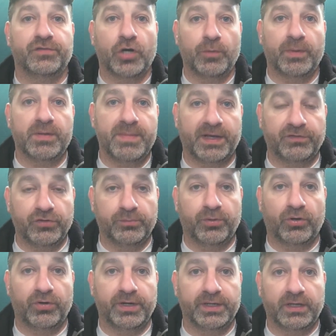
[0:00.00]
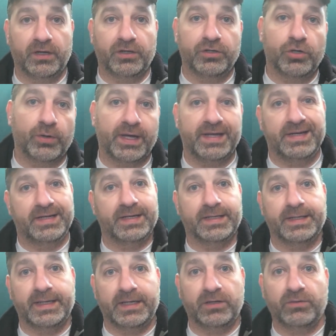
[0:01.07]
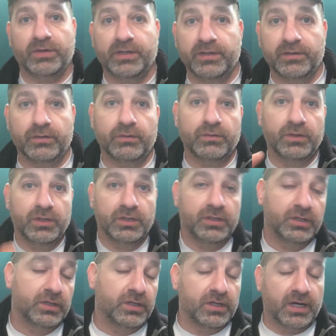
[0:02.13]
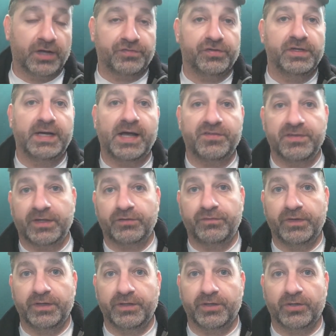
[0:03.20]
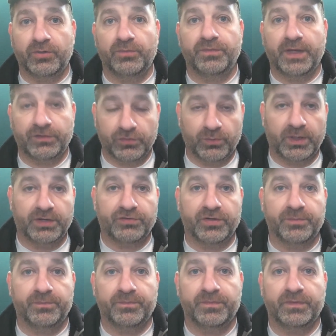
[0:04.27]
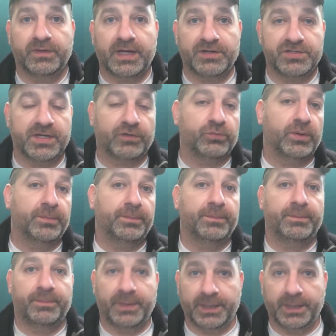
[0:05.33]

I hope I didn't make it too boring. I'm gonna go edit it now, and I'll see you guys in the next video. Thanks for watching. Catch you next one.